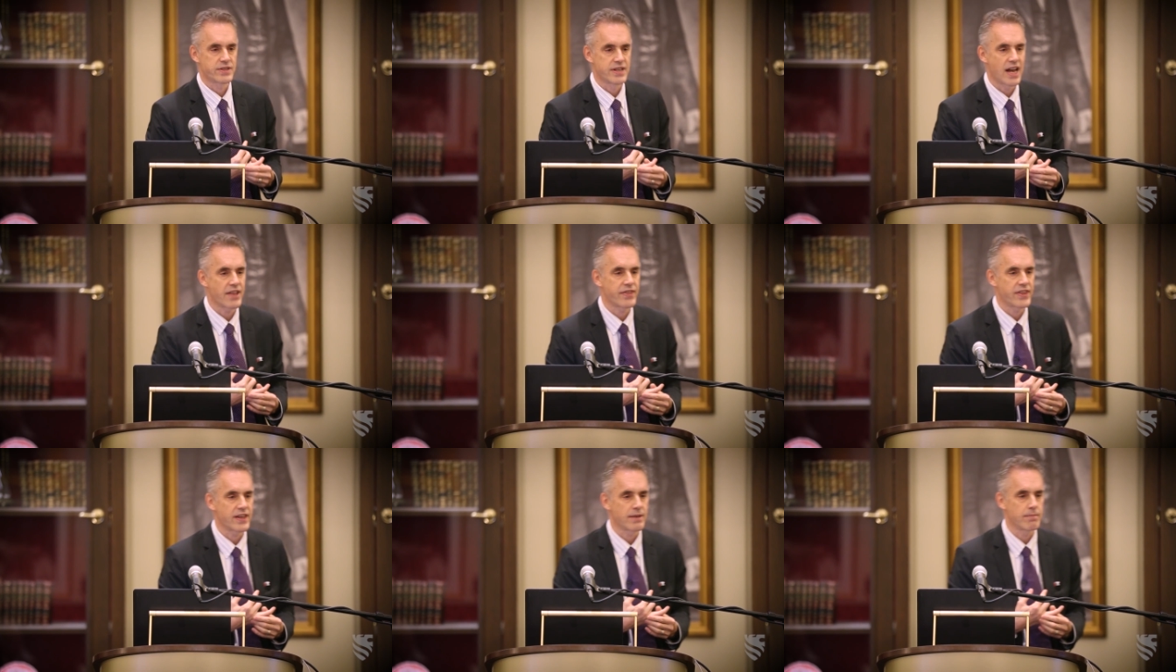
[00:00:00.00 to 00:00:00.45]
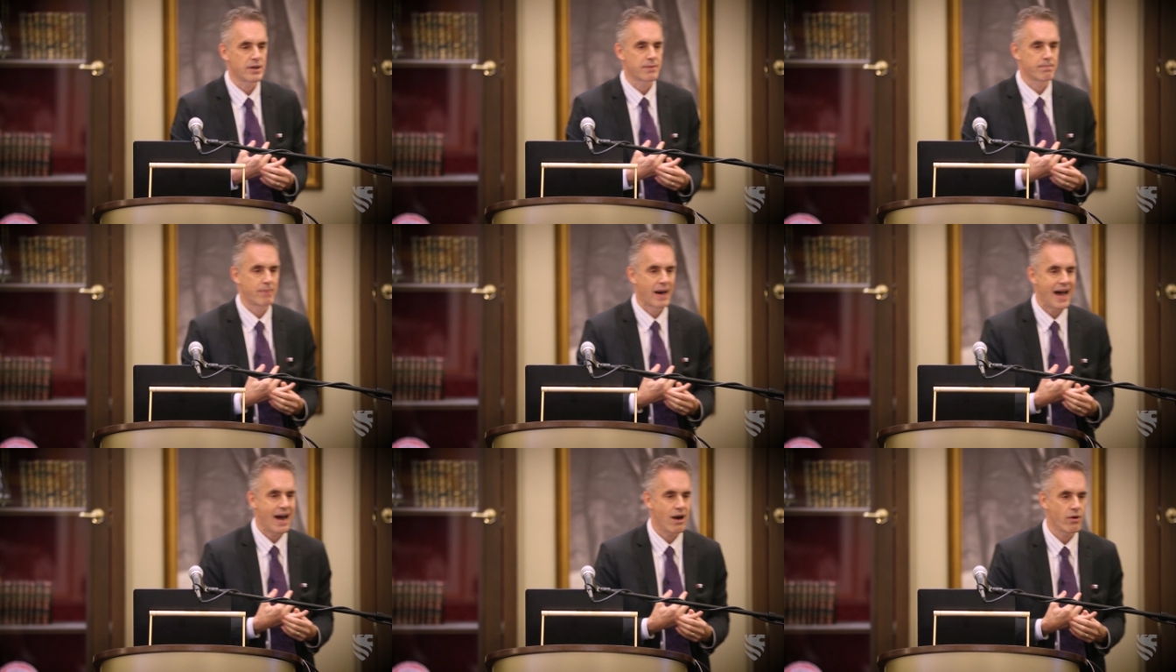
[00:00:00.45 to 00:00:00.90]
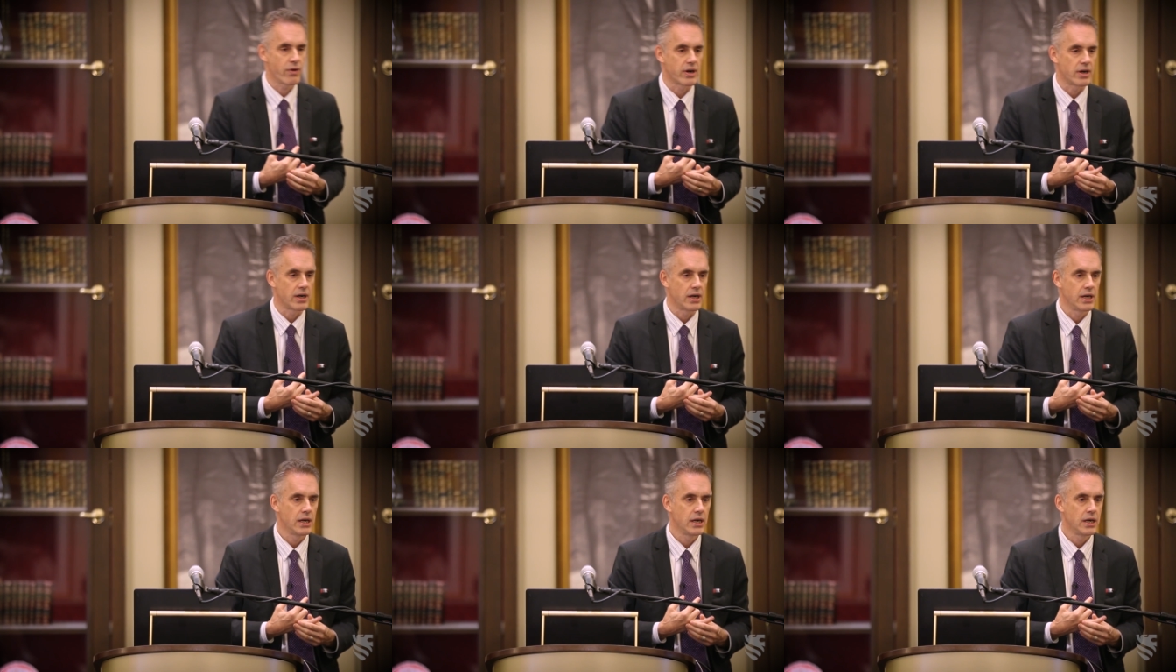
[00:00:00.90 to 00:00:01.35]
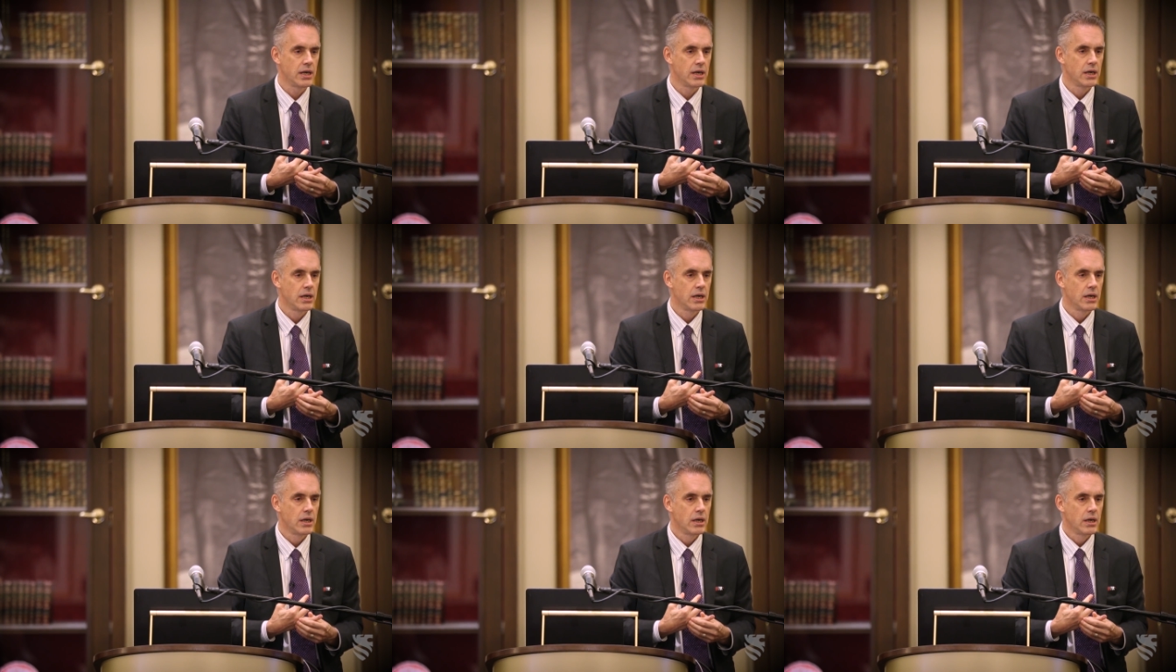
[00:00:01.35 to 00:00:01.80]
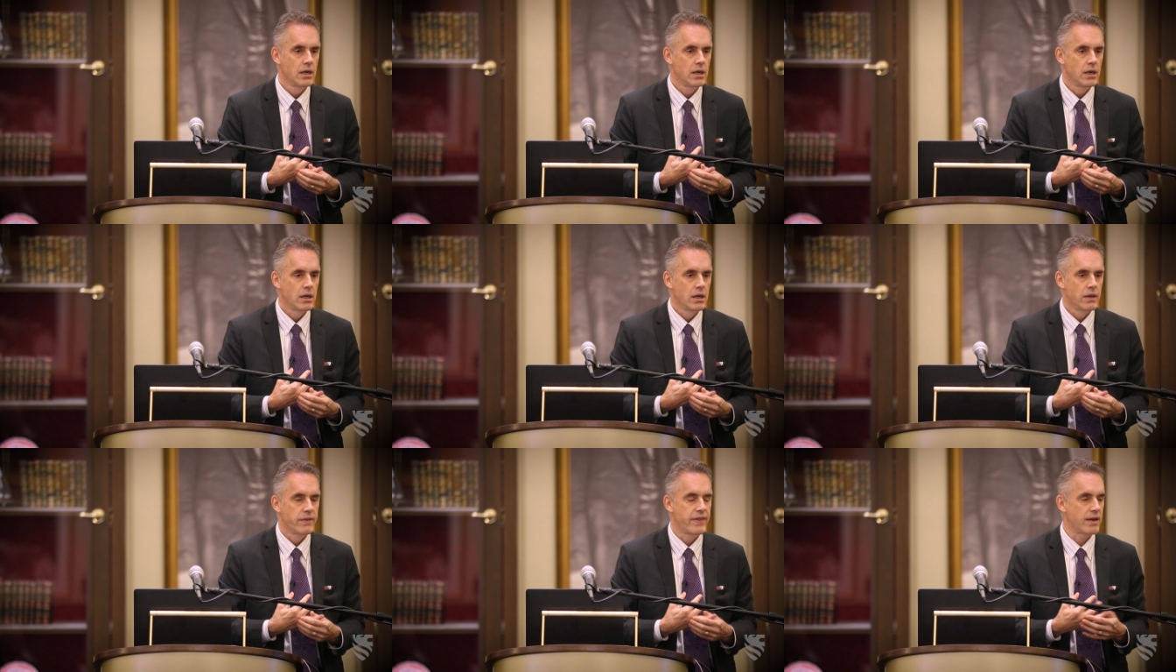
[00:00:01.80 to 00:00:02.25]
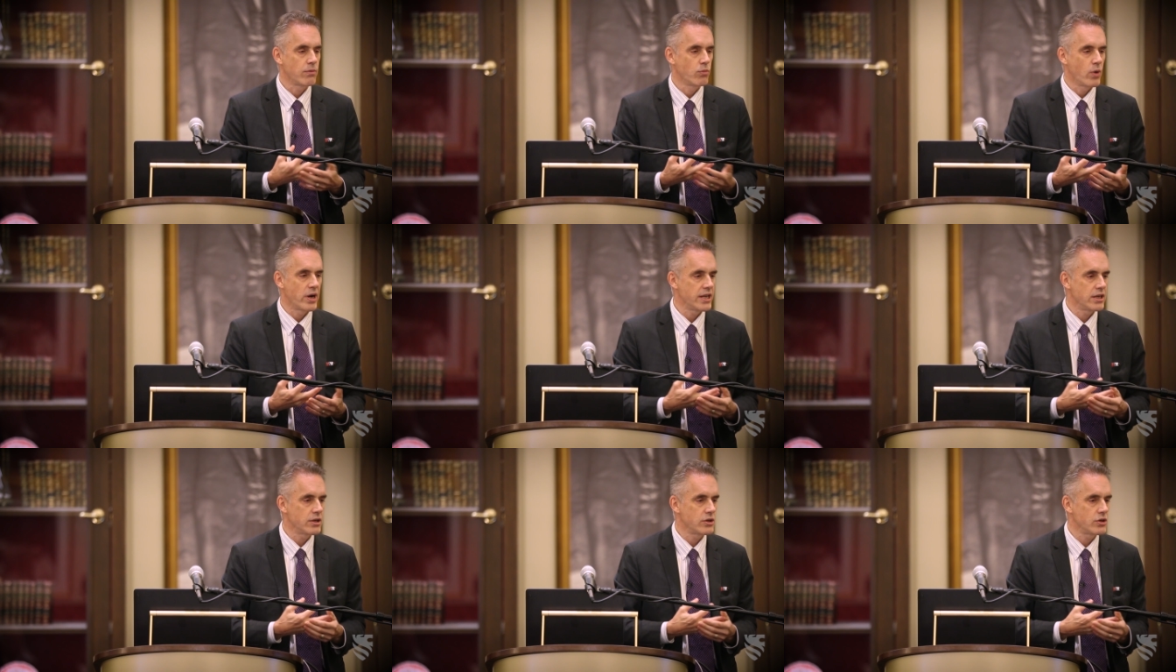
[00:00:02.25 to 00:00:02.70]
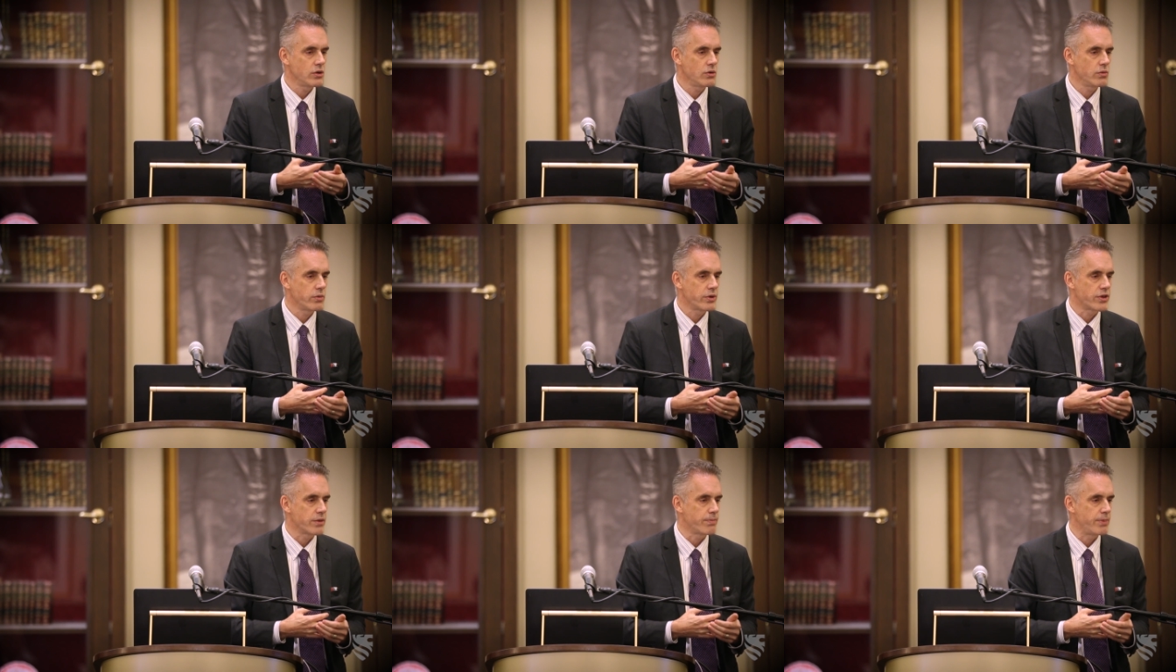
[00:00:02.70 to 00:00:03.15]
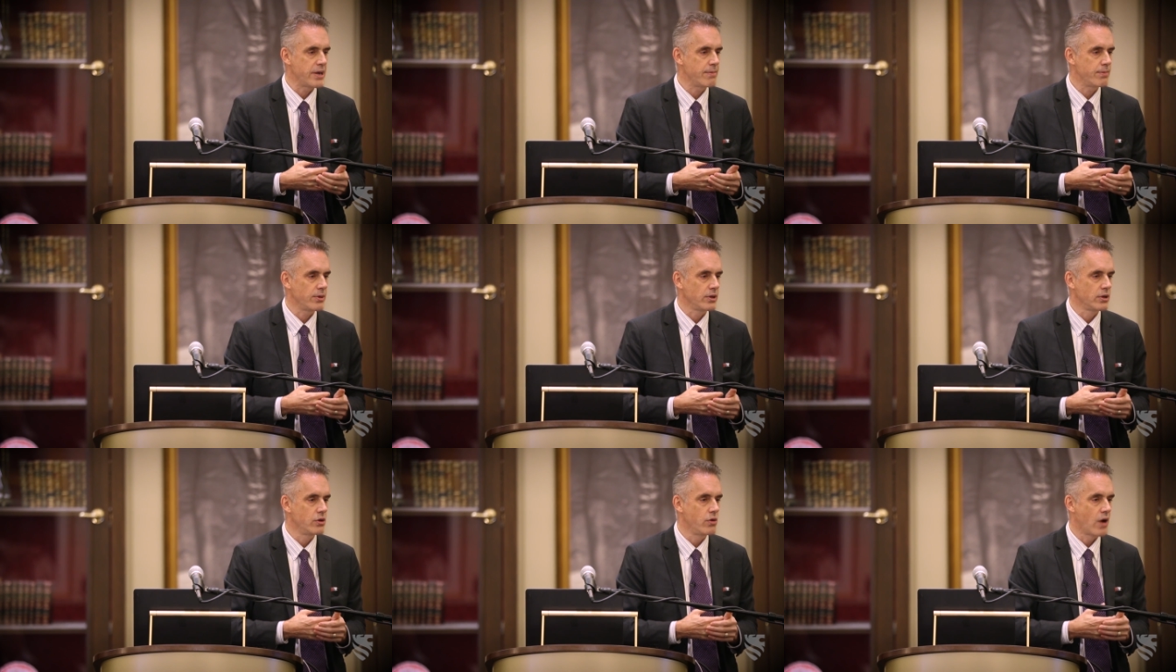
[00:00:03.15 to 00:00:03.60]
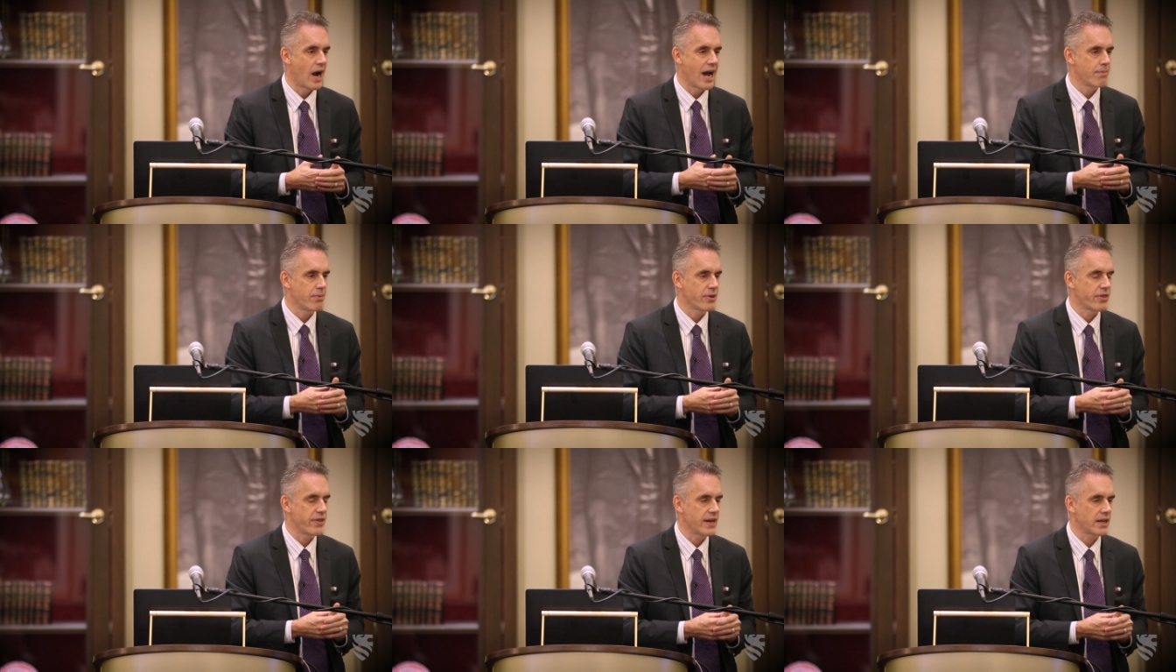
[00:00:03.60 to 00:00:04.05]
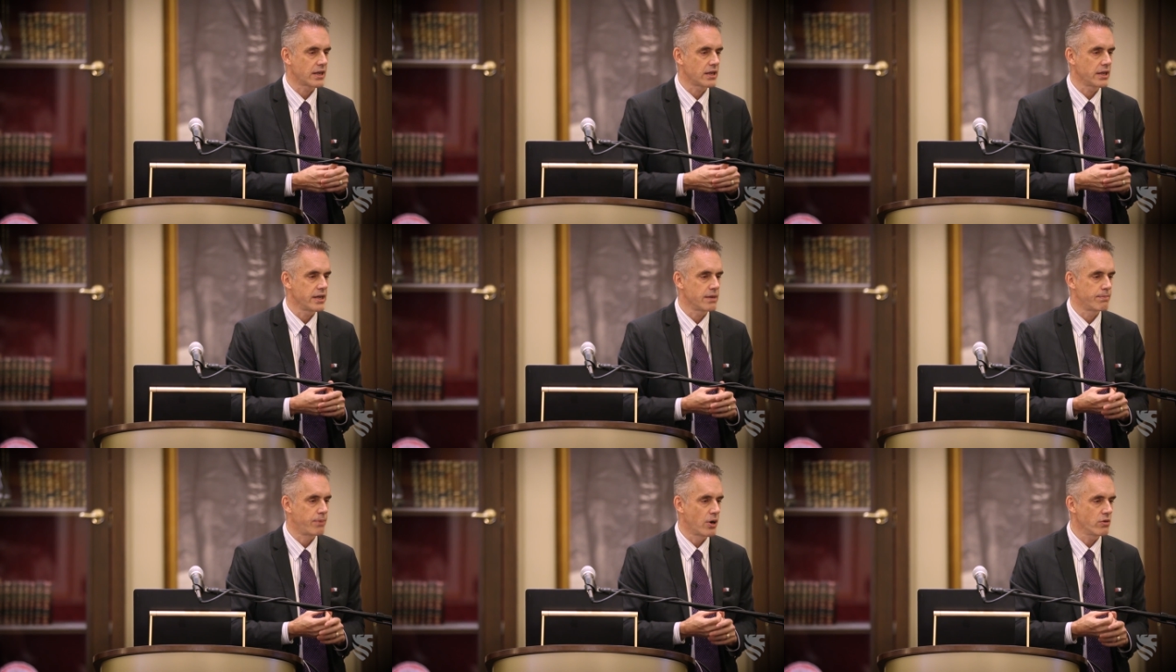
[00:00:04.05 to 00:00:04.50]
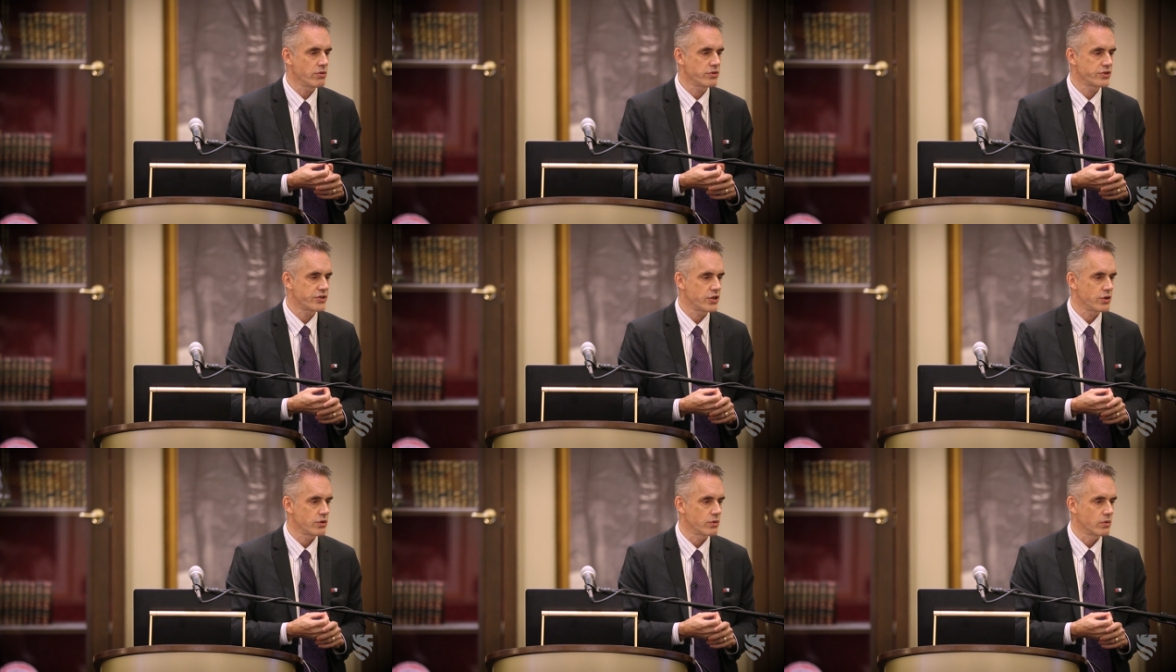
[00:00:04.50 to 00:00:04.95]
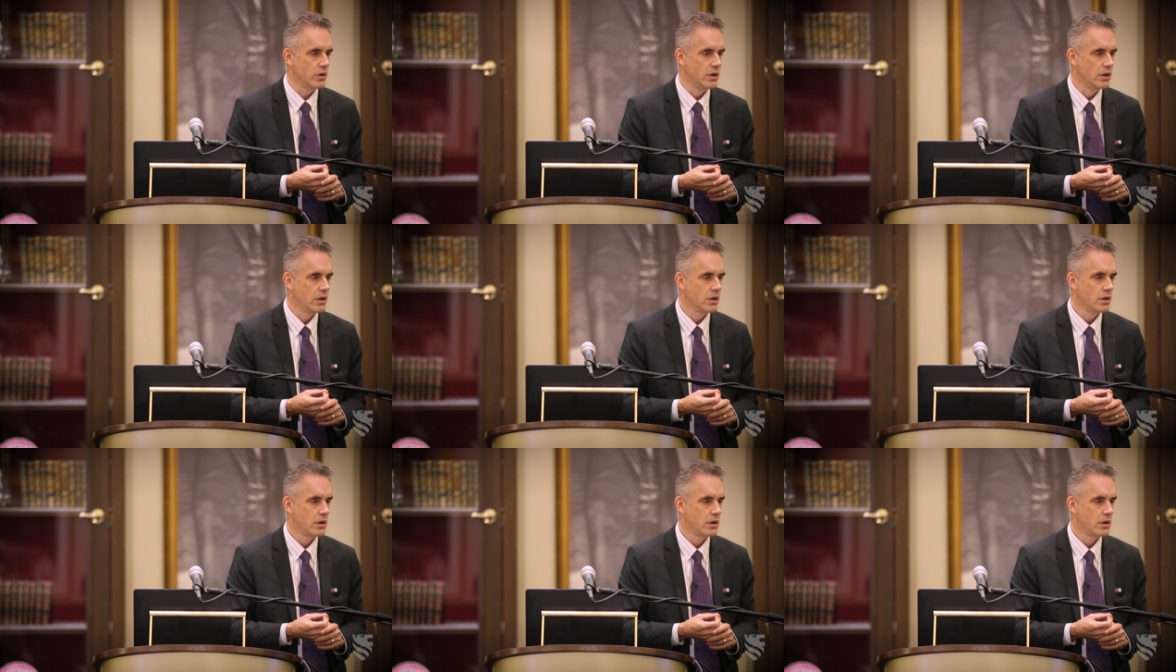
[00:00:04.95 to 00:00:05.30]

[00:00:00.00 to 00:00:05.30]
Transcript: there's nothing but power, then what do you do with the people who hypothetically oppose you?